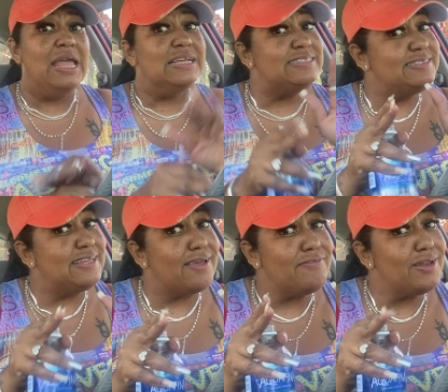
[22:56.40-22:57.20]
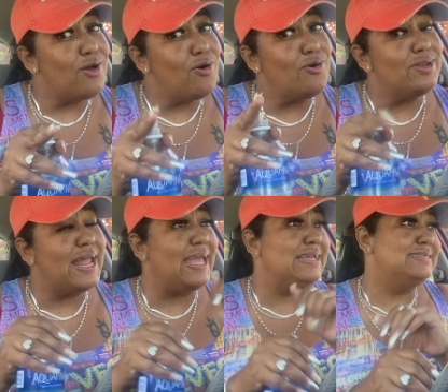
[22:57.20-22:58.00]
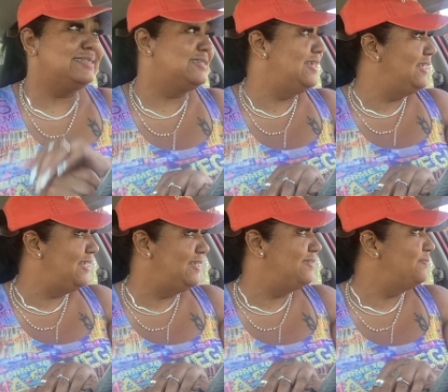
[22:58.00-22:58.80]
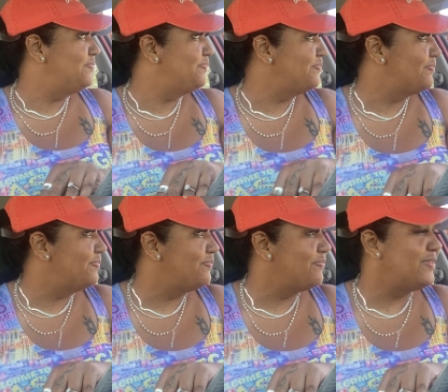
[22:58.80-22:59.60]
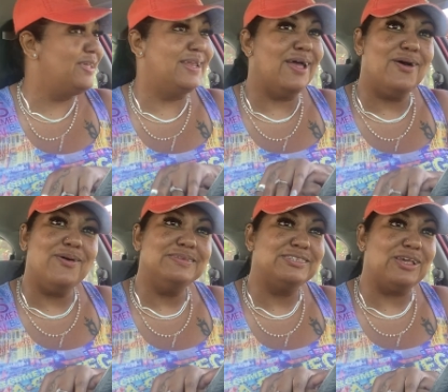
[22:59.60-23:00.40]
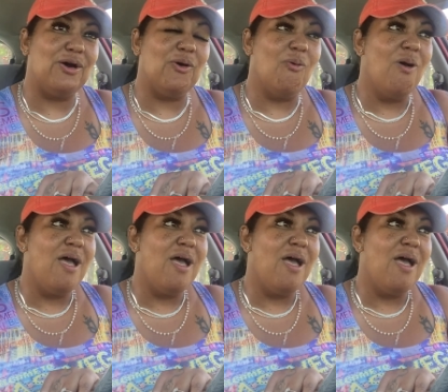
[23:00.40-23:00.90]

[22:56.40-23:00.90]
Seven whole nights. You know, so